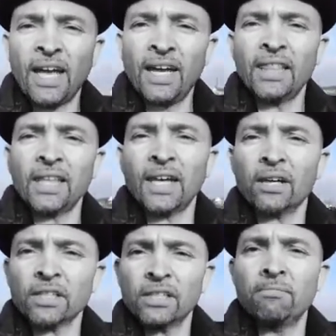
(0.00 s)
anything
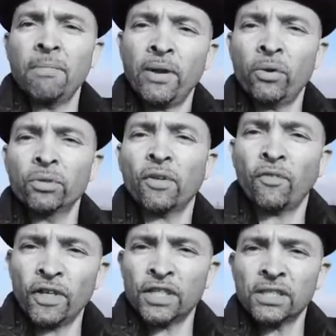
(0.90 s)
else is mineral
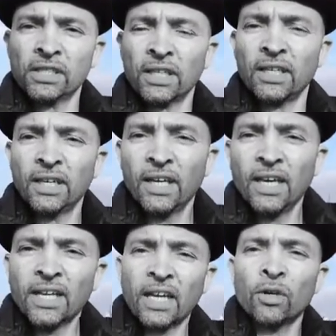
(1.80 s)
deficiency,
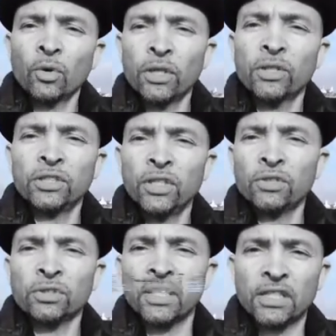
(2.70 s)
getting all the good
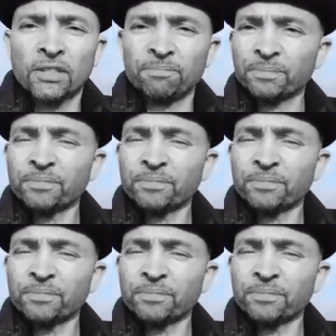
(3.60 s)
nutrients.